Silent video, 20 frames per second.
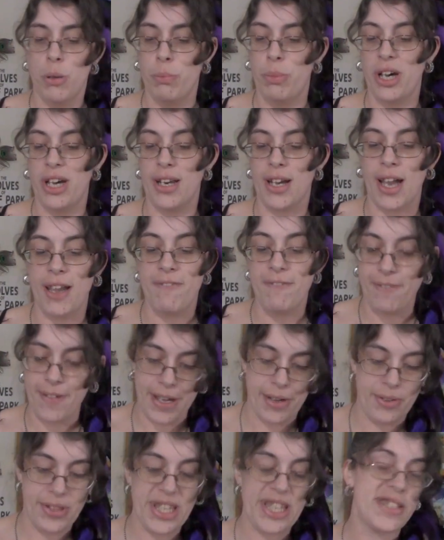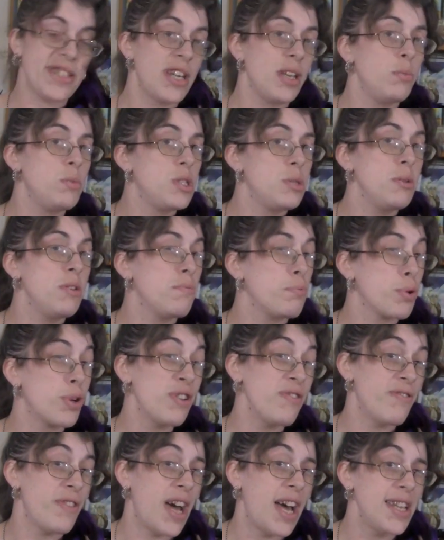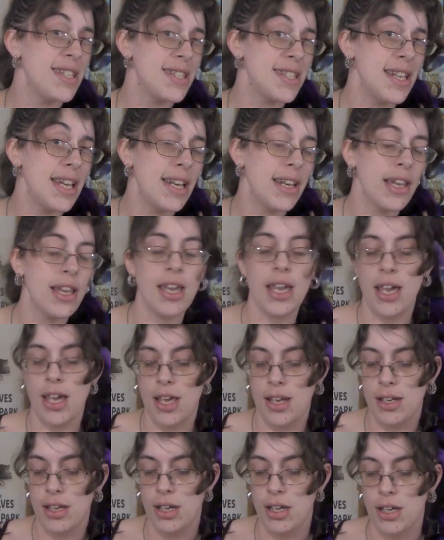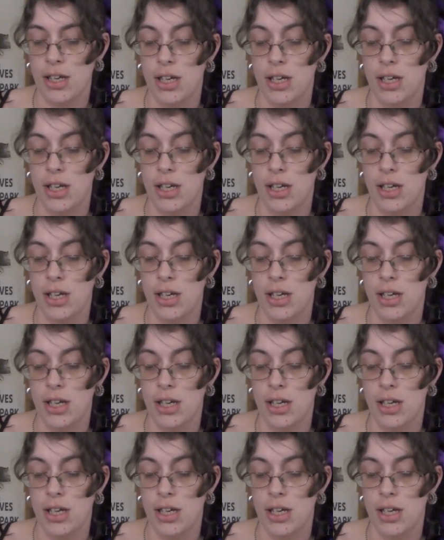but I found these items to be pretty fascinating, and